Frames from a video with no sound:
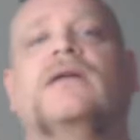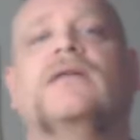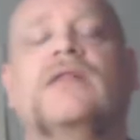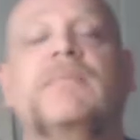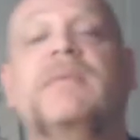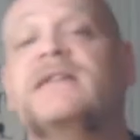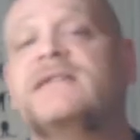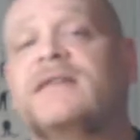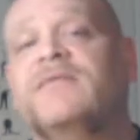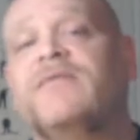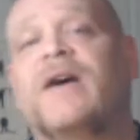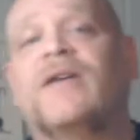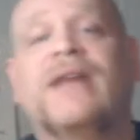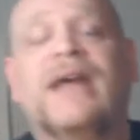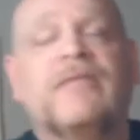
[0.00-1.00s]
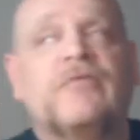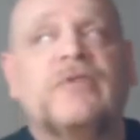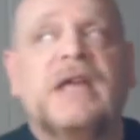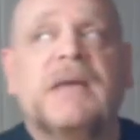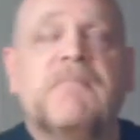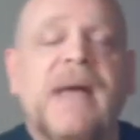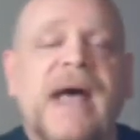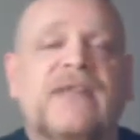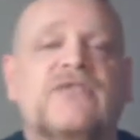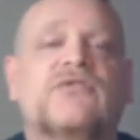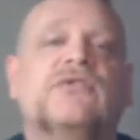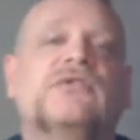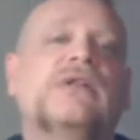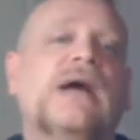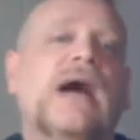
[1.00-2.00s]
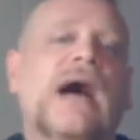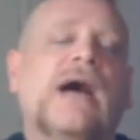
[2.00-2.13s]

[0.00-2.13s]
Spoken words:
They basically found every imaginable